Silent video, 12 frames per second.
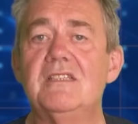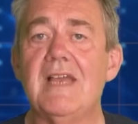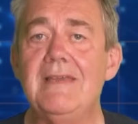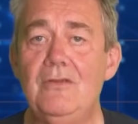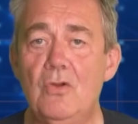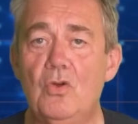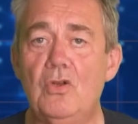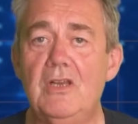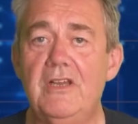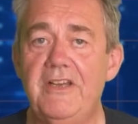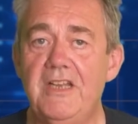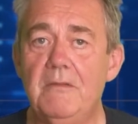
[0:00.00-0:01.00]
to take your
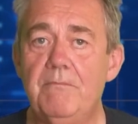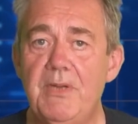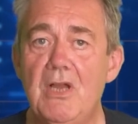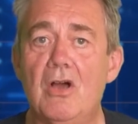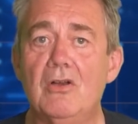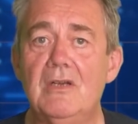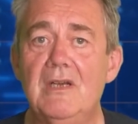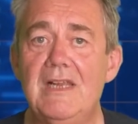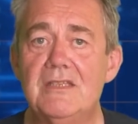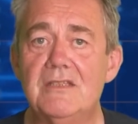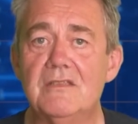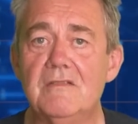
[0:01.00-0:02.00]
learning beyond
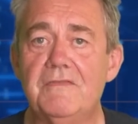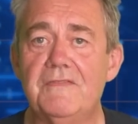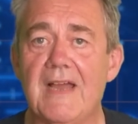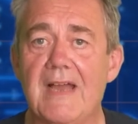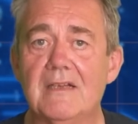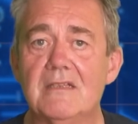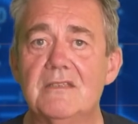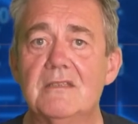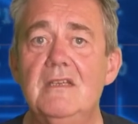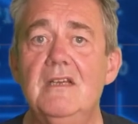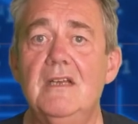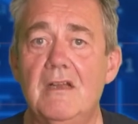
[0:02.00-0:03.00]
lists of facts
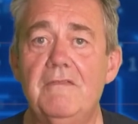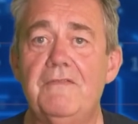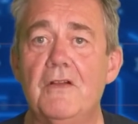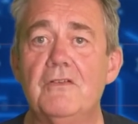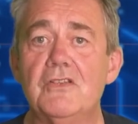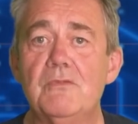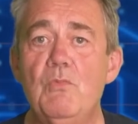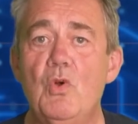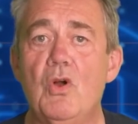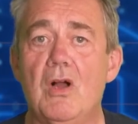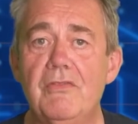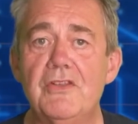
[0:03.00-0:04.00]
and focus
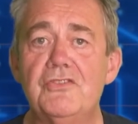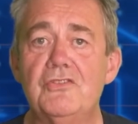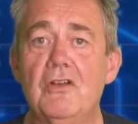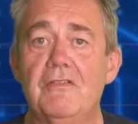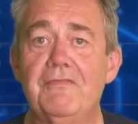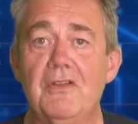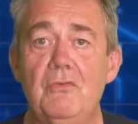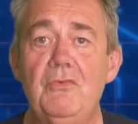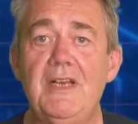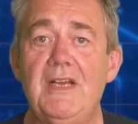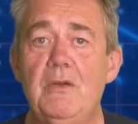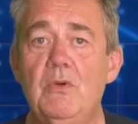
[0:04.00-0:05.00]
more on the stuff that
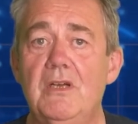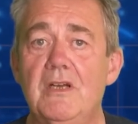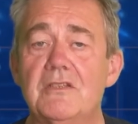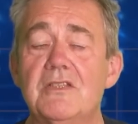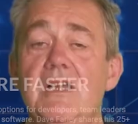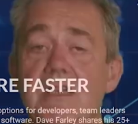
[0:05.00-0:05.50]
really works,